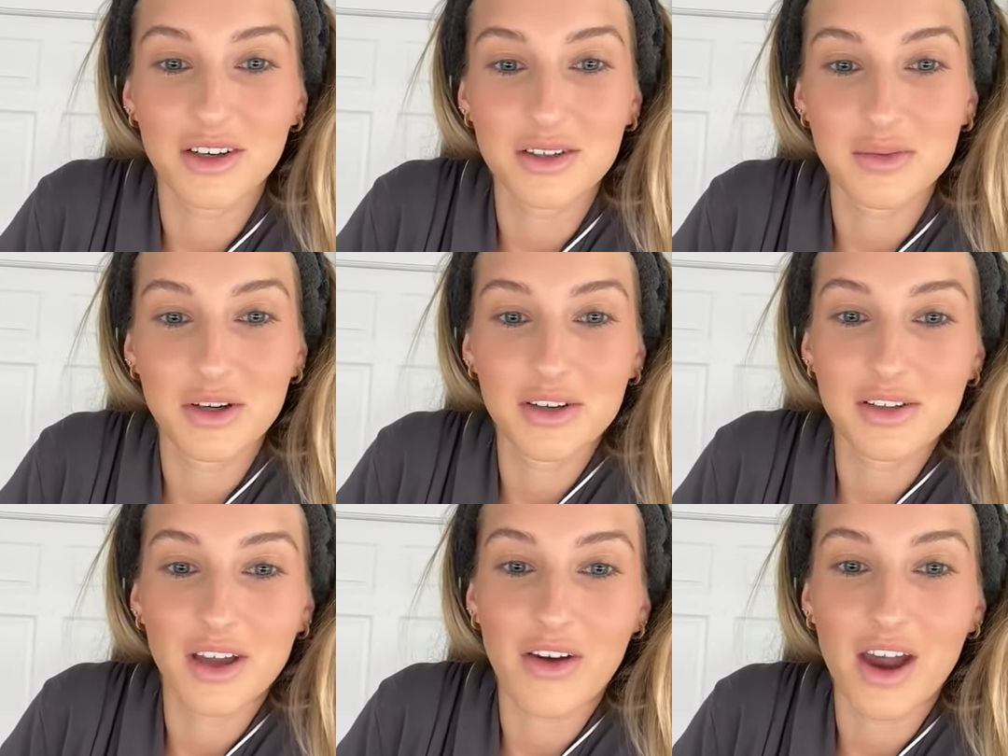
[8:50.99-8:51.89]

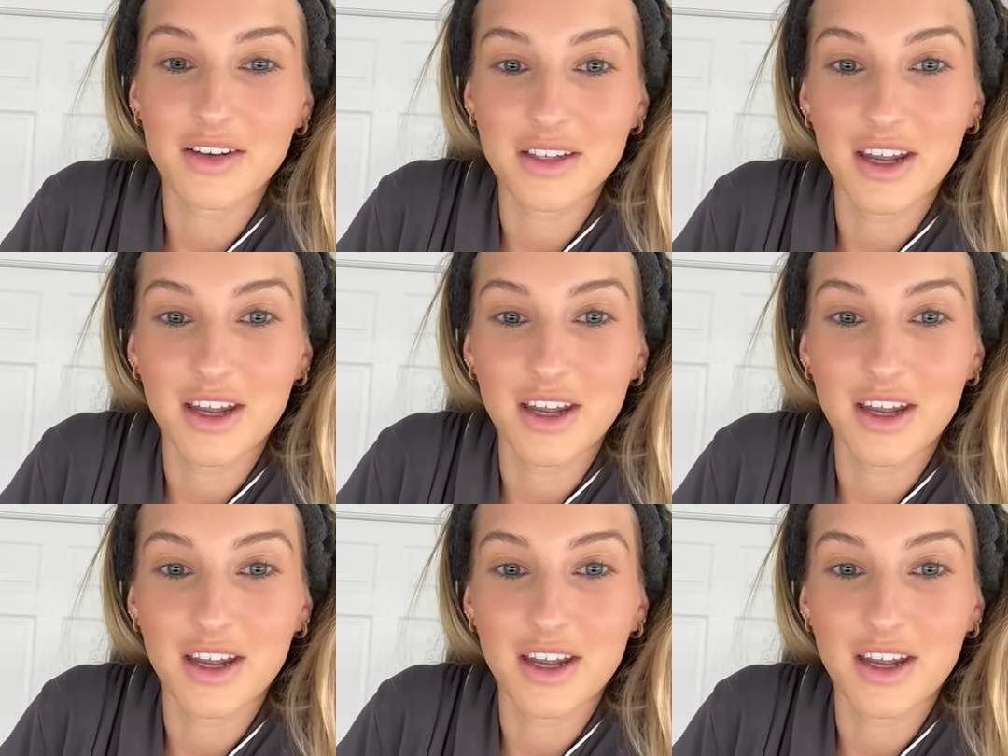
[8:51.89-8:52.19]
experience I've had